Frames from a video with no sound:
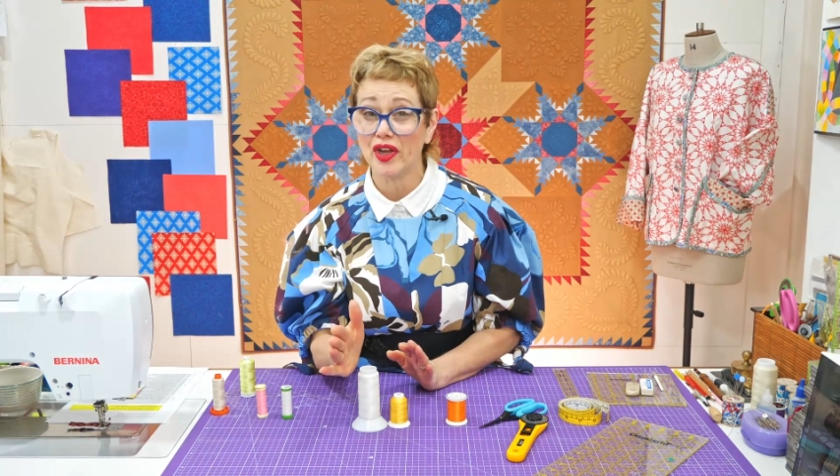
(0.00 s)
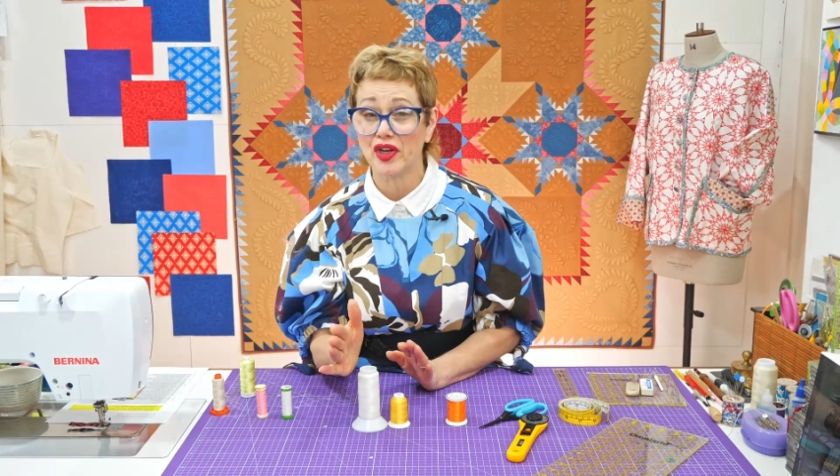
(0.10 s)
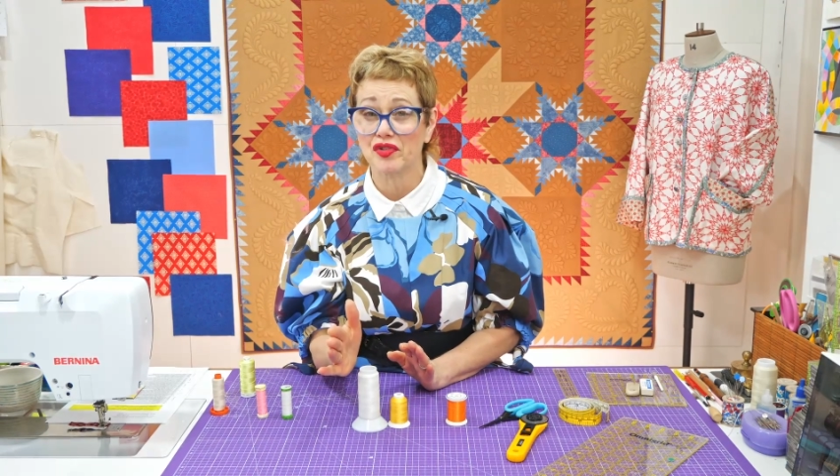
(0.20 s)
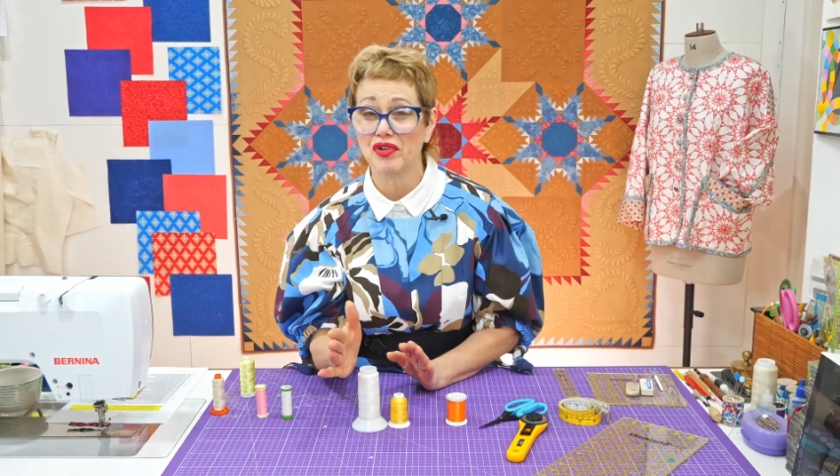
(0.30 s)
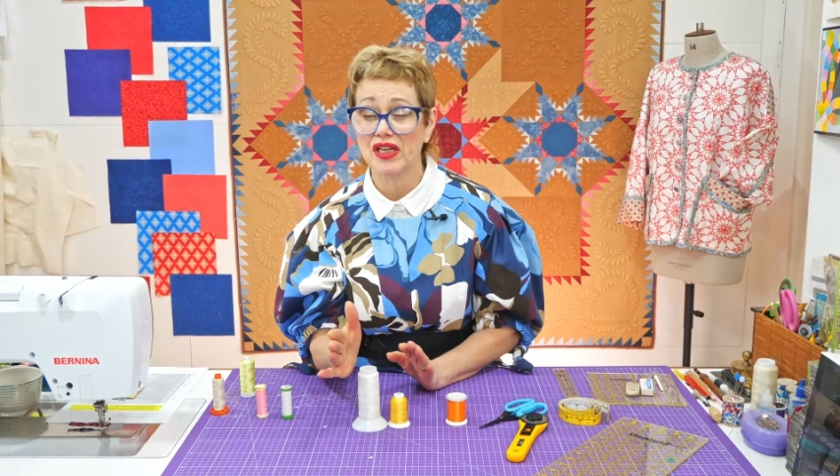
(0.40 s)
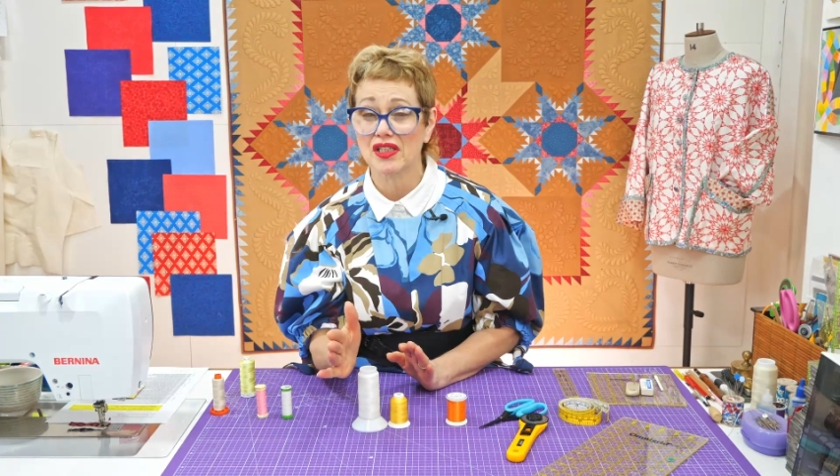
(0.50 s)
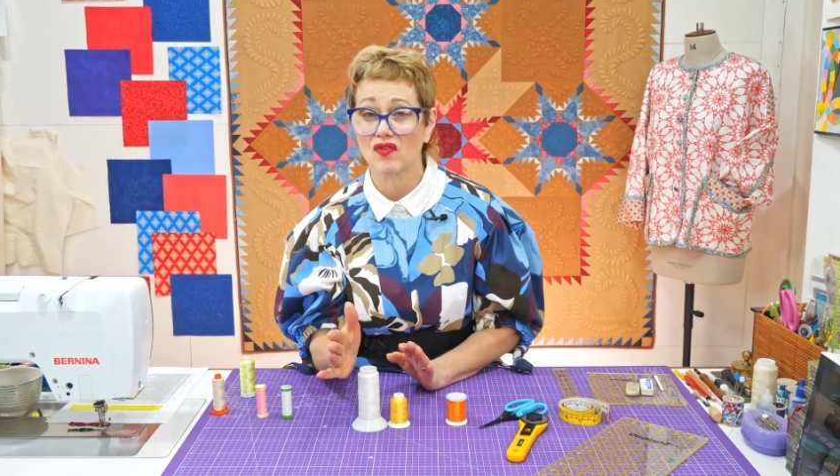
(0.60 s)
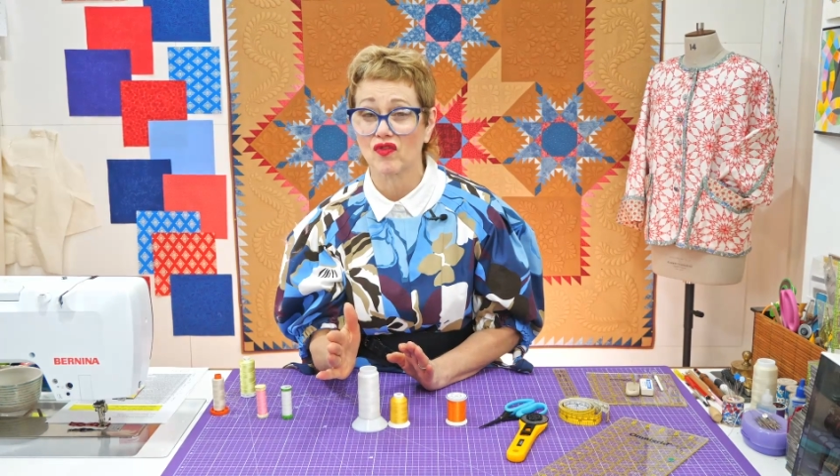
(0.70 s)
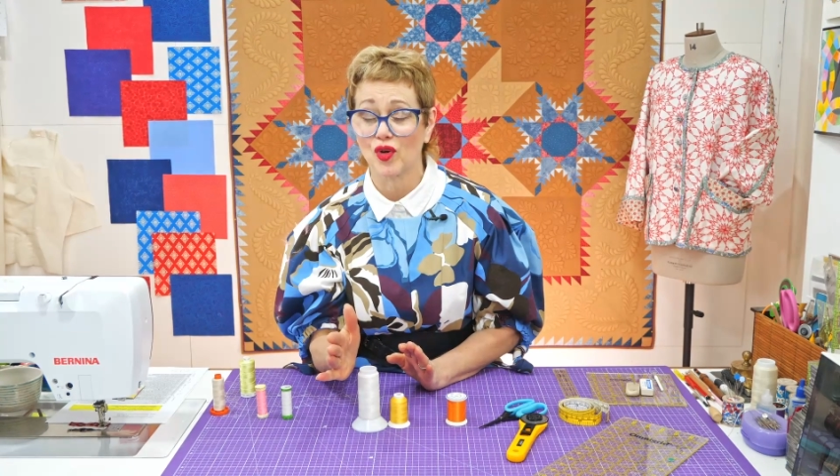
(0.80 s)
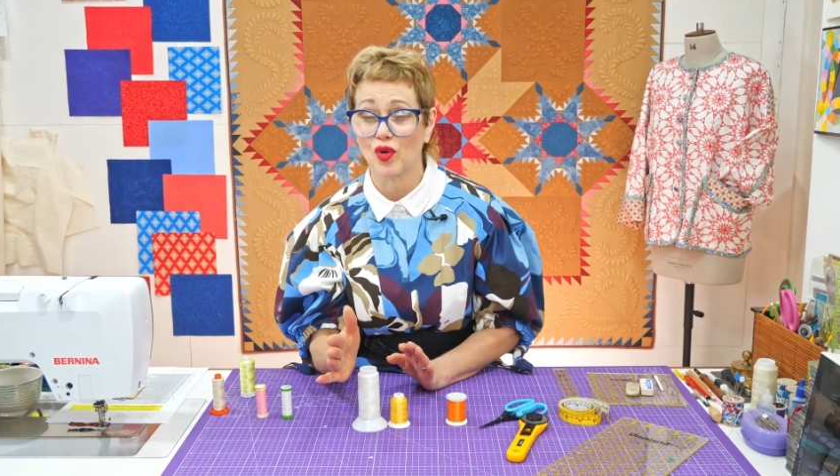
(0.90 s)
good
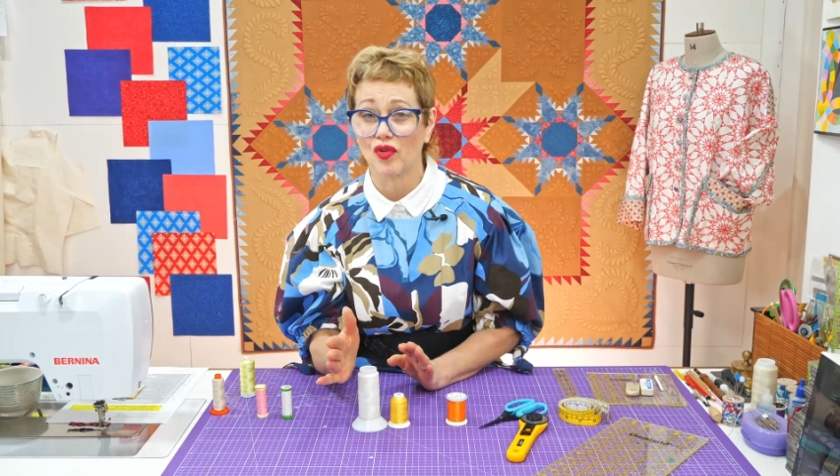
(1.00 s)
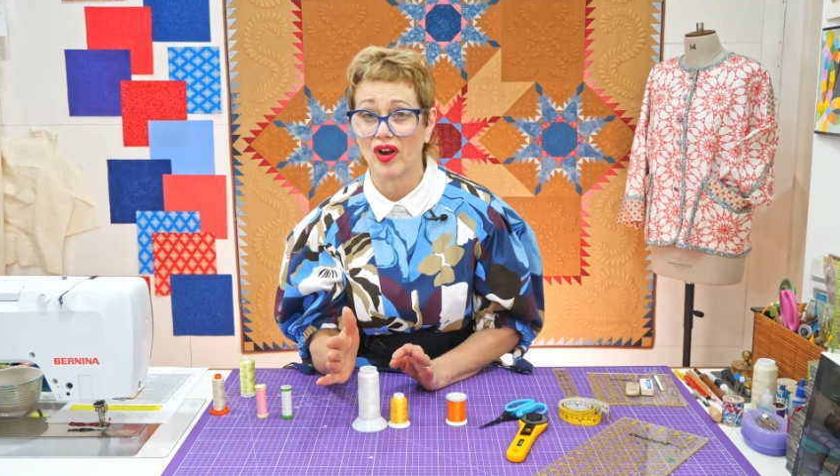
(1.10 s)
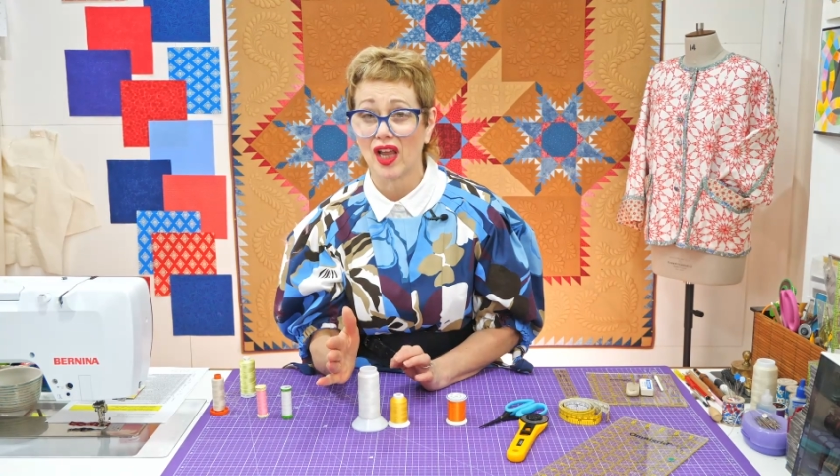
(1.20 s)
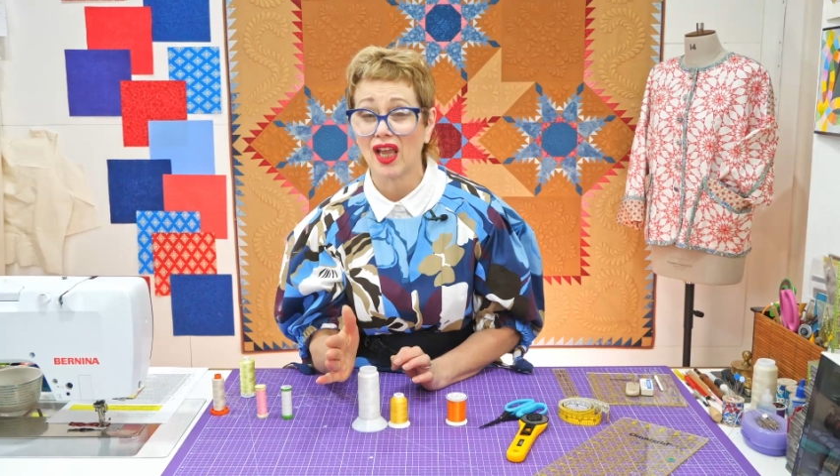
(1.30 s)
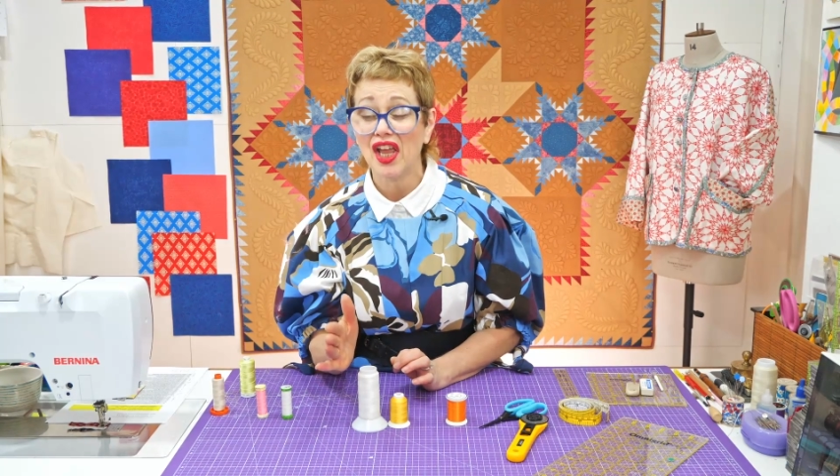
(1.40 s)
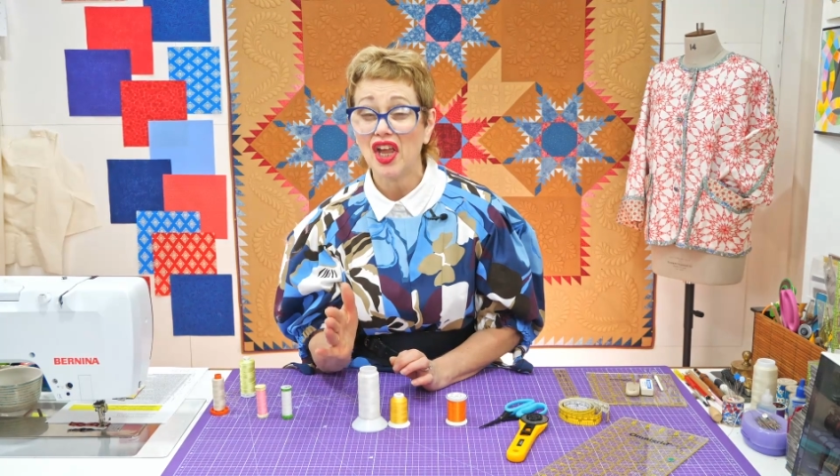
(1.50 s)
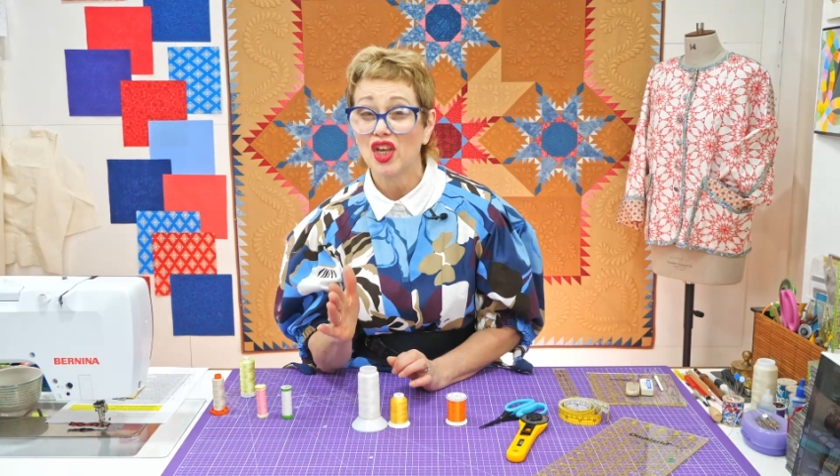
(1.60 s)
reason for it,